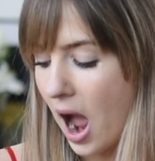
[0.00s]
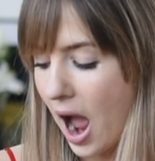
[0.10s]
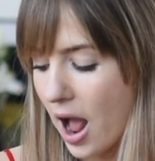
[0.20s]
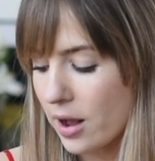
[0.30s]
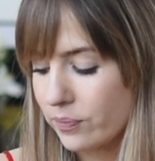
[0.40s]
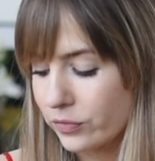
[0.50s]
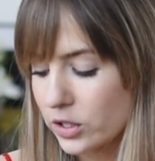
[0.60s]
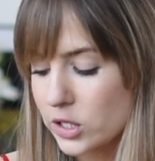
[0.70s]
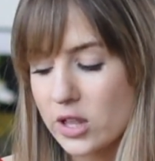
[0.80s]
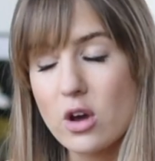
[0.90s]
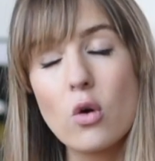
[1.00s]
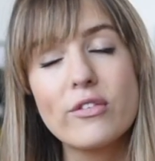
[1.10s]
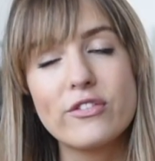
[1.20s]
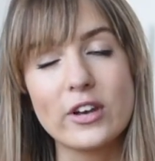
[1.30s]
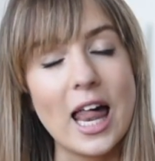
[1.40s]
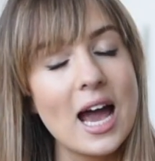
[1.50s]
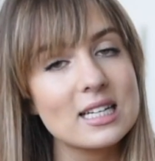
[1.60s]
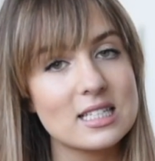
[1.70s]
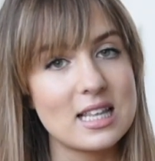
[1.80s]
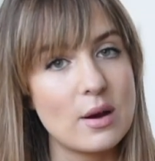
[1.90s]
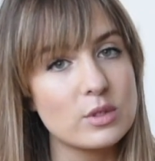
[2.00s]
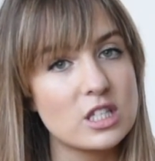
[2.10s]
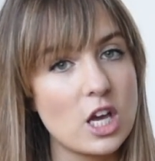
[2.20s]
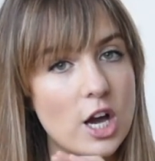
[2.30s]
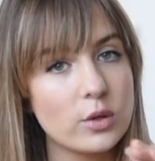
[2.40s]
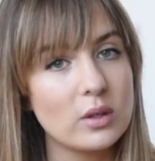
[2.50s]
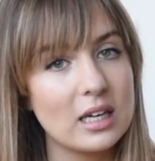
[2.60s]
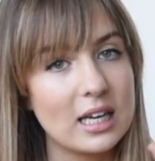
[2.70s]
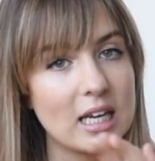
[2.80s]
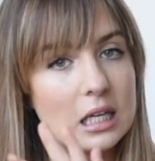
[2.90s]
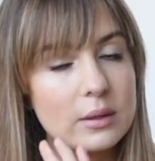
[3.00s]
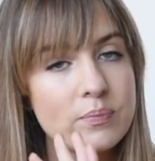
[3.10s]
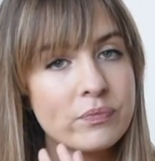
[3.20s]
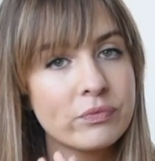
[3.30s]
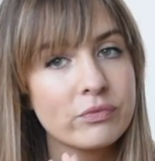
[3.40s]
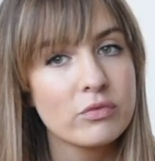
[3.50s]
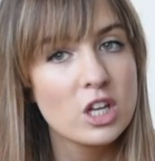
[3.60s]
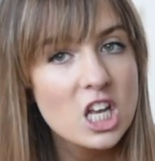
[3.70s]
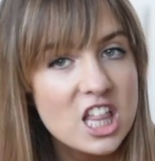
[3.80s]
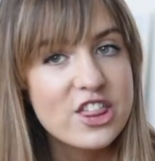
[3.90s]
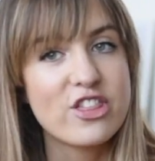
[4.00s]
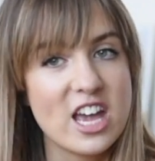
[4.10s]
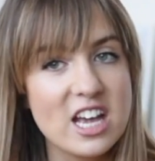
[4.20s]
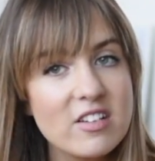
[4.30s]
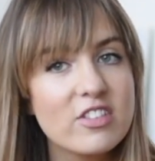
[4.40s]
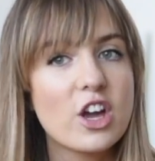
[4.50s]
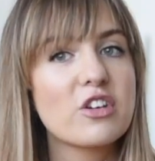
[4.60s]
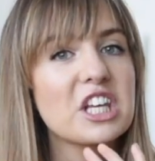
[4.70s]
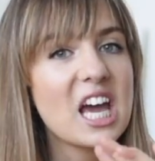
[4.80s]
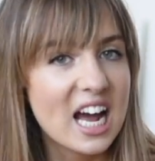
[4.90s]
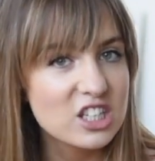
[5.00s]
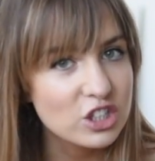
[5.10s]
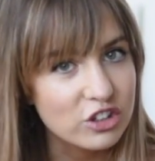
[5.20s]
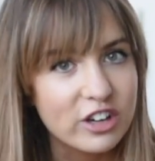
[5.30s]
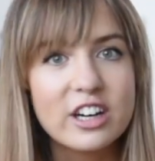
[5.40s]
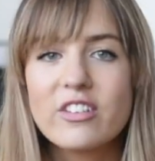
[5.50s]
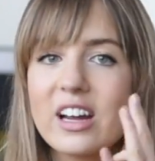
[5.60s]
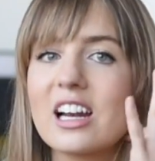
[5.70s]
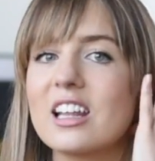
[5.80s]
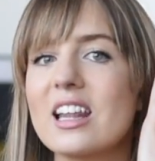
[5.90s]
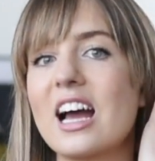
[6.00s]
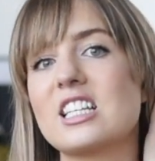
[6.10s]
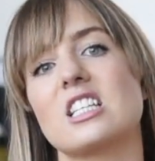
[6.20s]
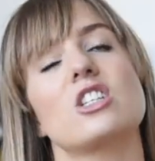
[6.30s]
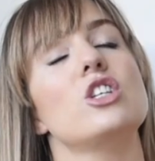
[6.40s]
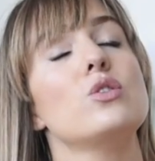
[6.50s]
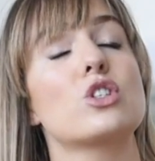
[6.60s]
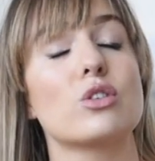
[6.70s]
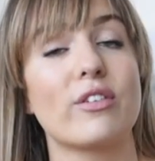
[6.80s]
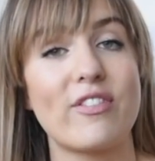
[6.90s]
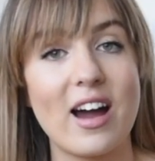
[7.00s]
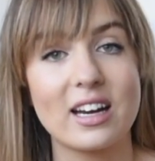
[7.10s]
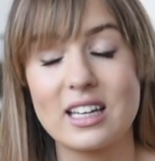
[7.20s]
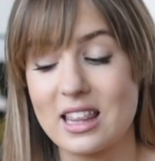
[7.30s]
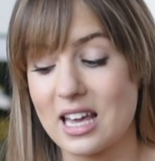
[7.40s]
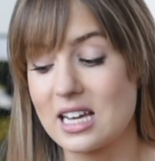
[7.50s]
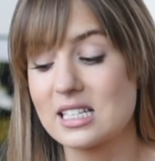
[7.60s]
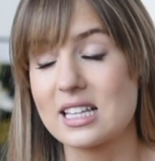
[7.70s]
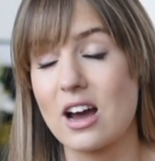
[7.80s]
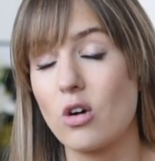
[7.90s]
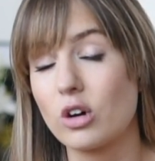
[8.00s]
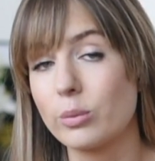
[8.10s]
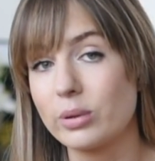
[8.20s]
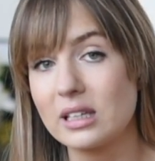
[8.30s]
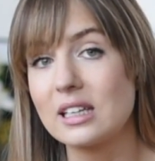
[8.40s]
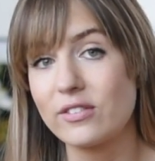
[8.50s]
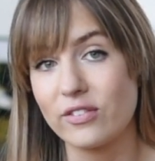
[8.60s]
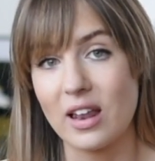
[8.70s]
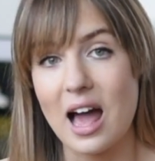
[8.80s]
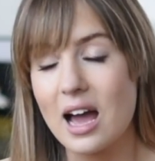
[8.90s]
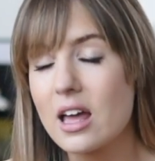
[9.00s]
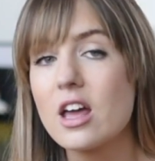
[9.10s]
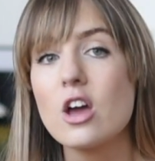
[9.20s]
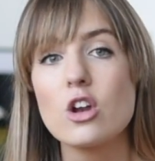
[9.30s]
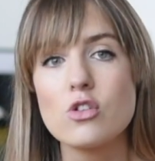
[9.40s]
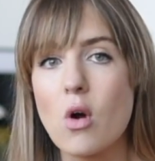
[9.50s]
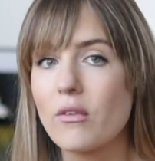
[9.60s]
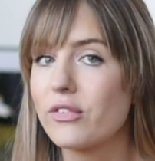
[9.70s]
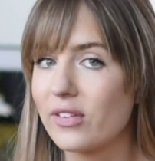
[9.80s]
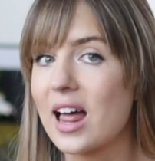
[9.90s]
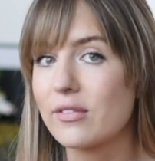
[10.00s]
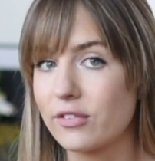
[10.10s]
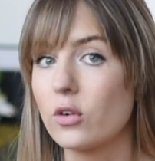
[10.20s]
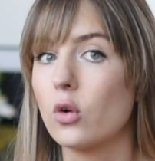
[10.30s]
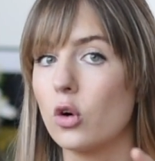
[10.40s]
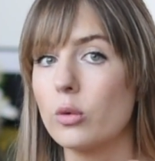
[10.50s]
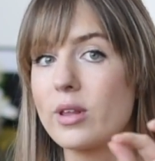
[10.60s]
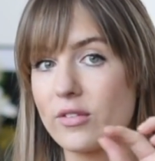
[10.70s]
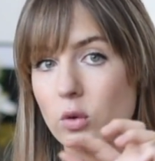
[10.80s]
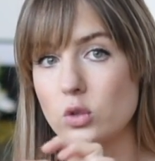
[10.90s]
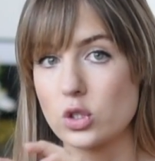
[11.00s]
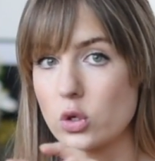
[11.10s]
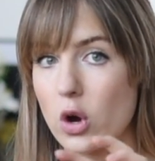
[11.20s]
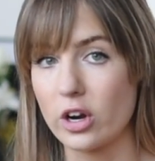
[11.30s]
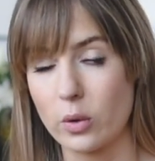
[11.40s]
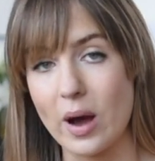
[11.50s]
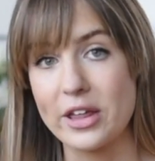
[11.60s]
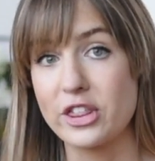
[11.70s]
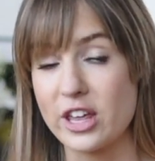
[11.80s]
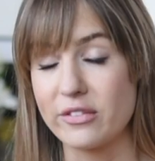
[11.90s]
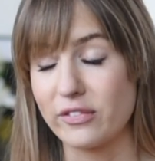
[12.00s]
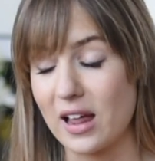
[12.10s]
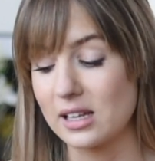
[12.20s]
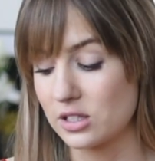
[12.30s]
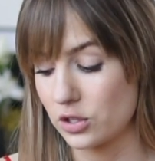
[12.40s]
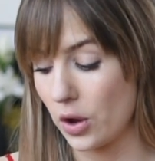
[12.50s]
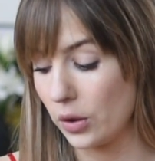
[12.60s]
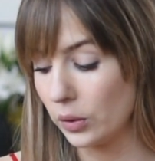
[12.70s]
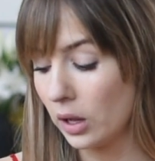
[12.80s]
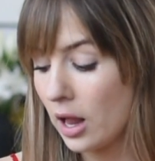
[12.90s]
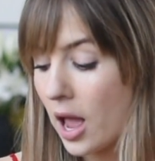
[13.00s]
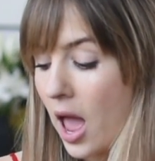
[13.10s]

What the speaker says: So they're all flat. That was the only thing, the only category really that I did use to refine things. They're all completely flat, not flat form. They've all just got quite a thin flat sole.